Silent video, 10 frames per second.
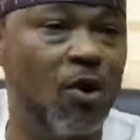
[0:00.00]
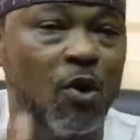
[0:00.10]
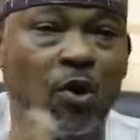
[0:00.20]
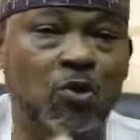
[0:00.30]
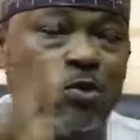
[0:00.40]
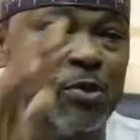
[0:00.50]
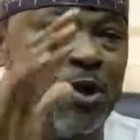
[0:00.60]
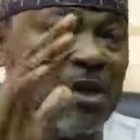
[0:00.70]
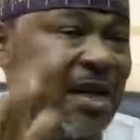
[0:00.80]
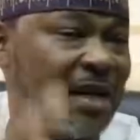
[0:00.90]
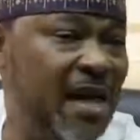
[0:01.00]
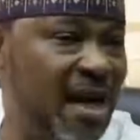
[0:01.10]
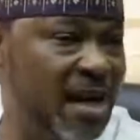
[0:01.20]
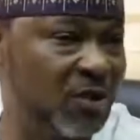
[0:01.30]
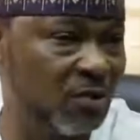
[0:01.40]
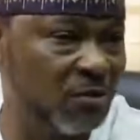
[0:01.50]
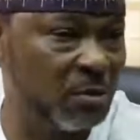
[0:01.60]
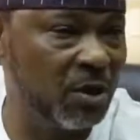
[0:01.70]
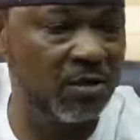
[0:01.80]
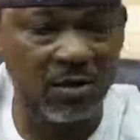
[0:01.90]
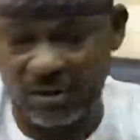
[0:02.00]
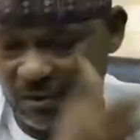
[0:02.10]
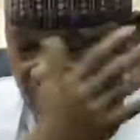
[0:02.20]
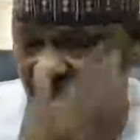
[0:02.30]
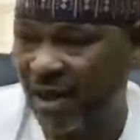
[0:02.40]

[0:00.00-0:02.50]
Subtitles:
or to be under the guidance of the ministry, for